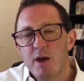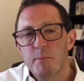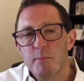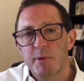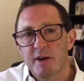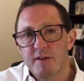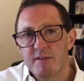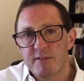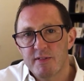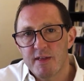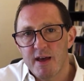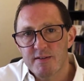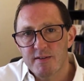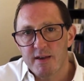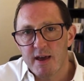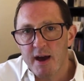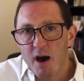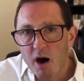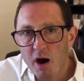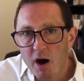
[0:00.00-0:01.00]
because there's
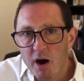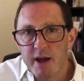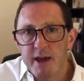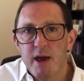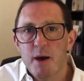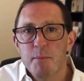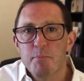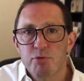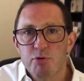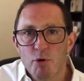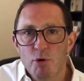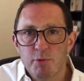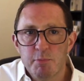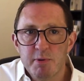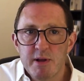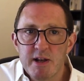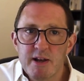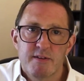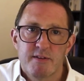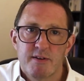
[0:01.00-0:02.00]
a high
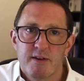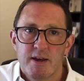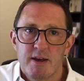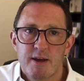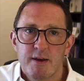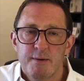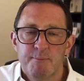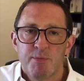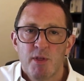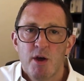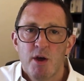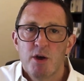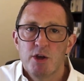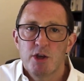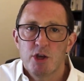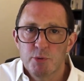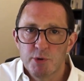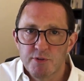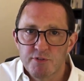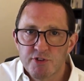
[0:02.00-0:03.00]
probability you would